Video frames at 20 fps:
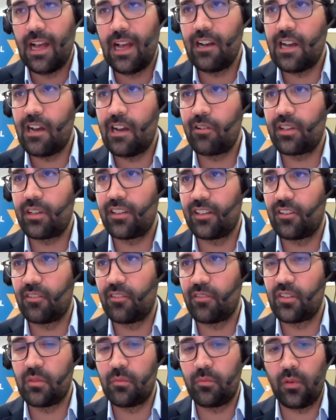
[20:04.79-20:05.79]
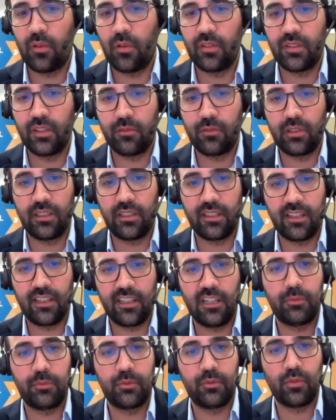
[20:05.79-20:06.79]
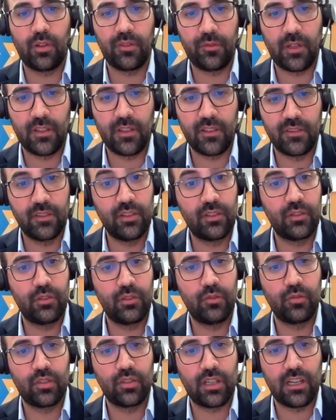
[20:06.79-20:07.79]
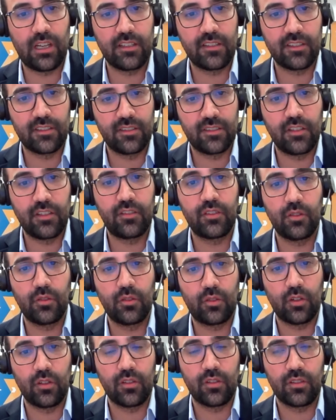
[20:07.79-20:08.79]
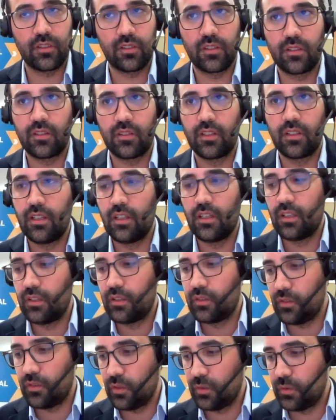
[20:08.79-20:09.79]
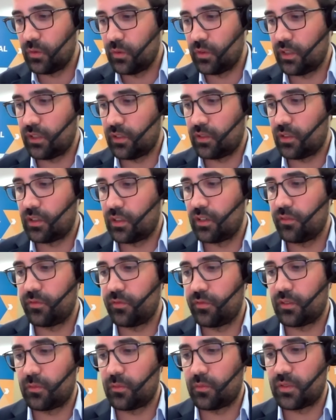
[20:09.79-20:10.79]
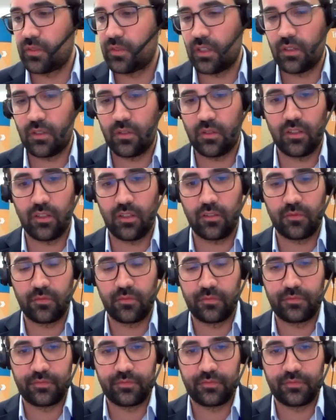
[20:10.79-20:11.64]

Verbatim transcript: And how can innovation policy really help to address these new challenges, these new contexts? So just to kick off the conversation there.